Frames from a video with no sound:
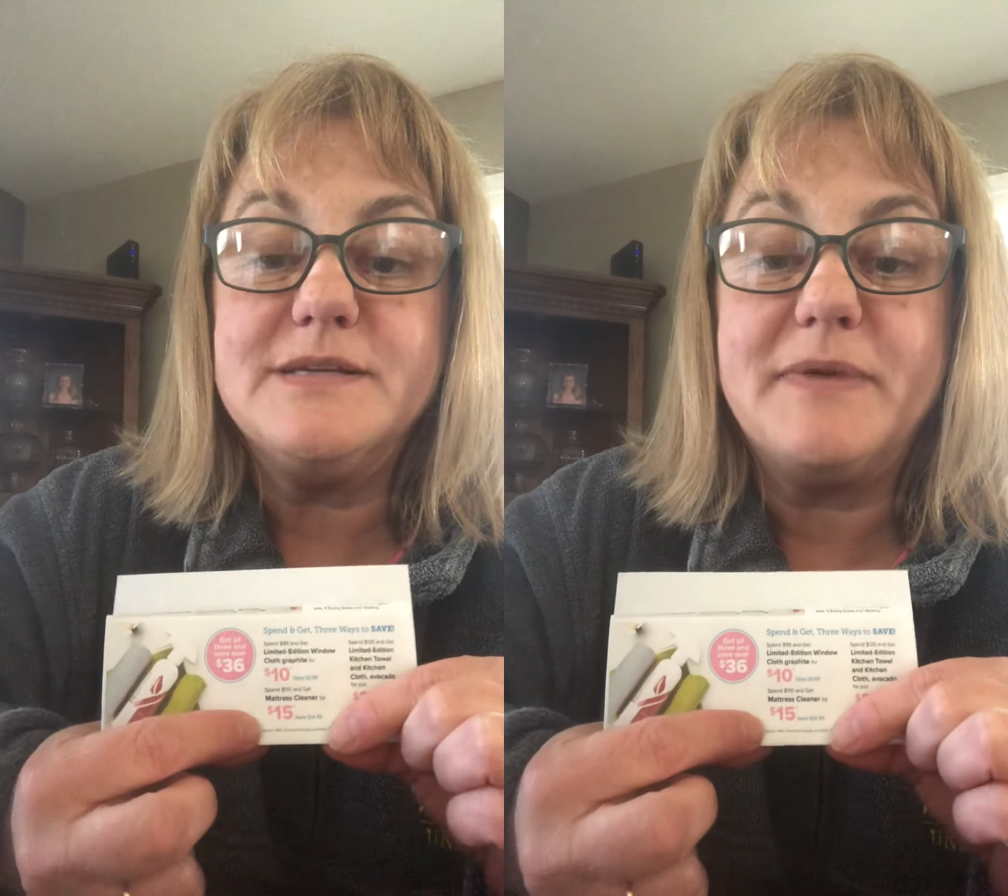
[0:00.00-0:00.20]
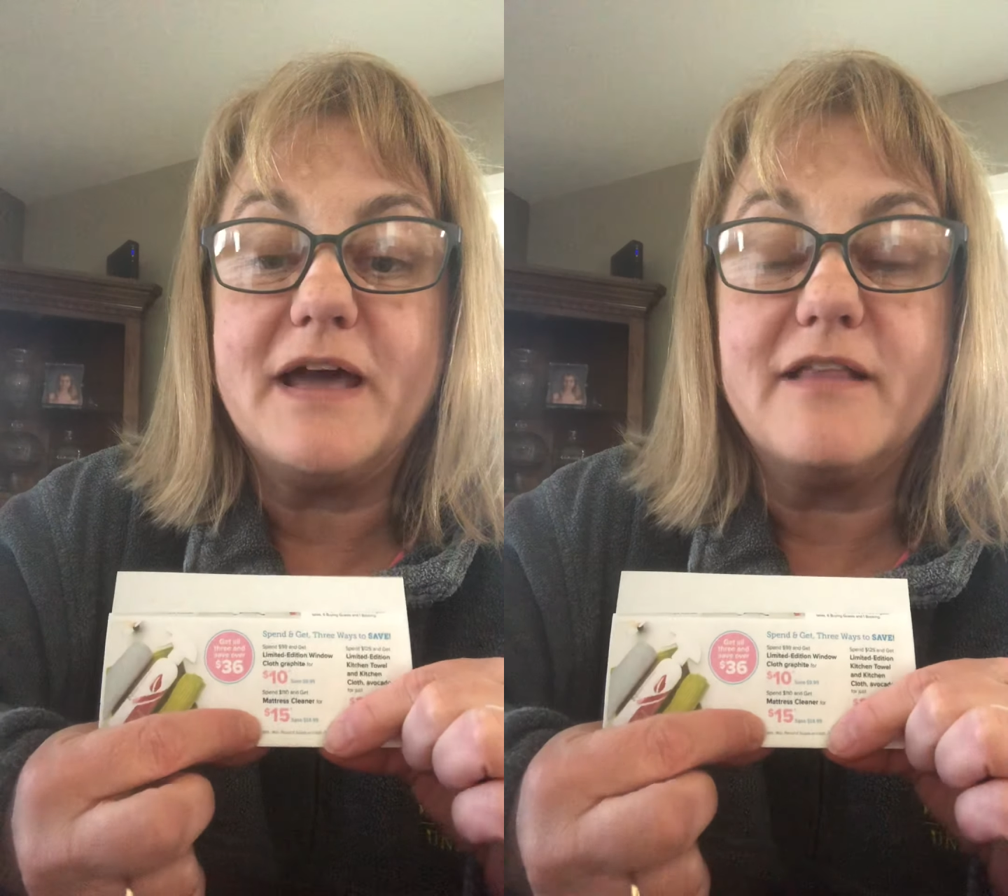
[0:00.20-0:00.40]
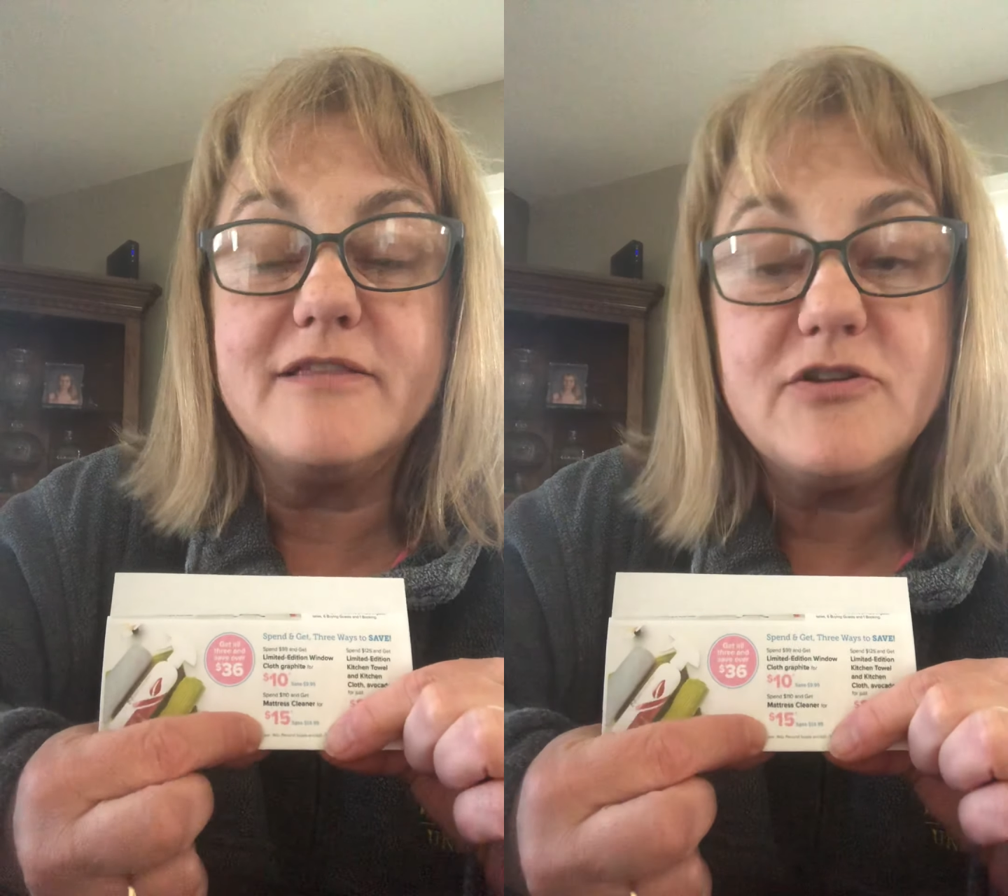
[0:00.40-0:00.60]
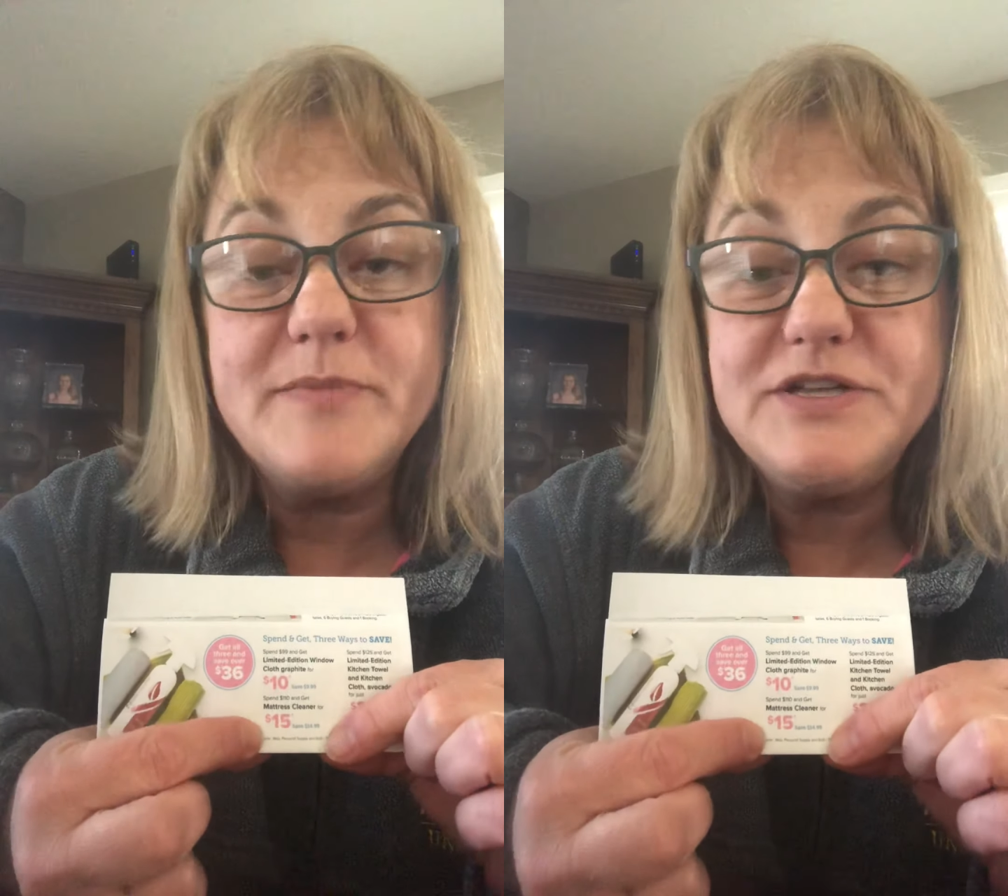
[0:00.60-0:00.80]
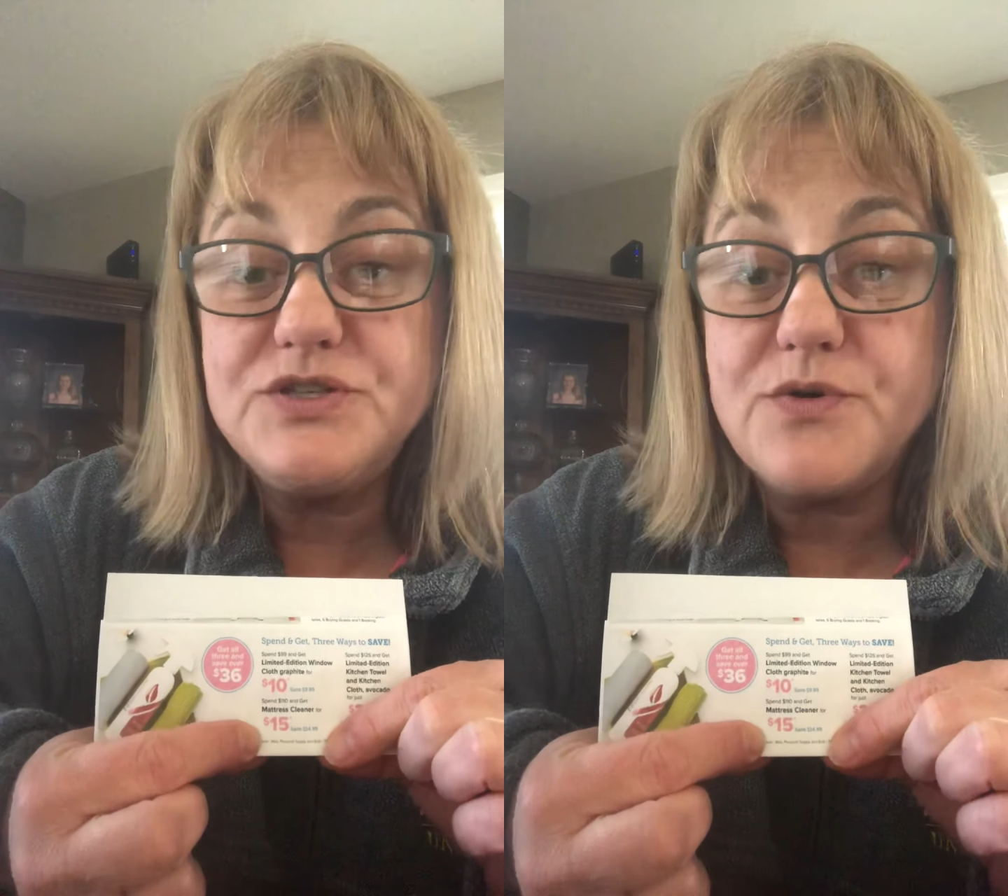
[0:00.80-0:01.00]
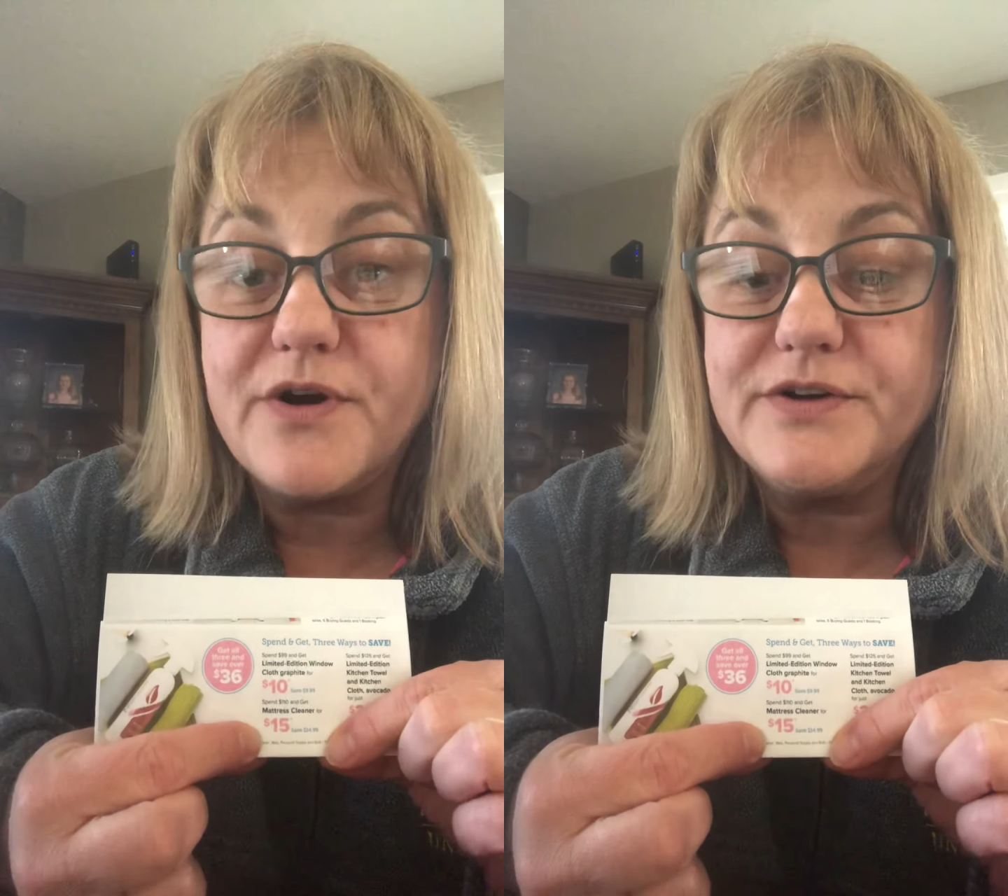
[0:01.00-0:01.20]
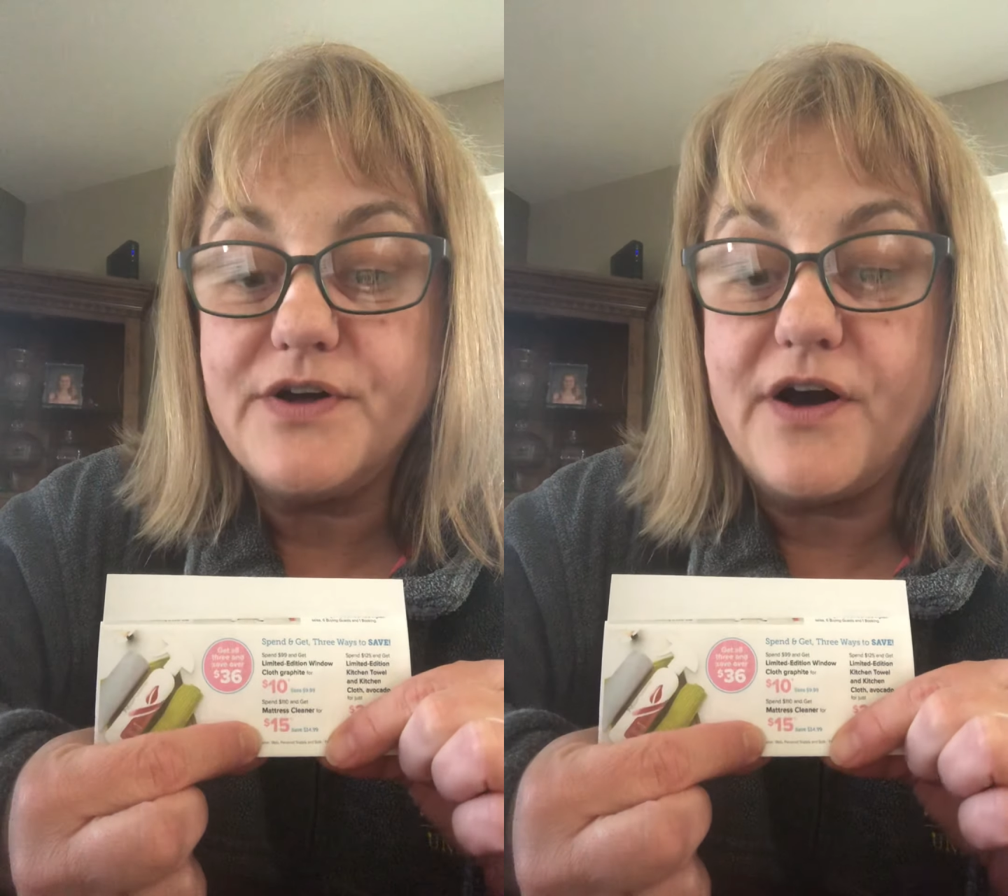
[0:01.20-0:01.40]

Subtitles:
to be a little bit short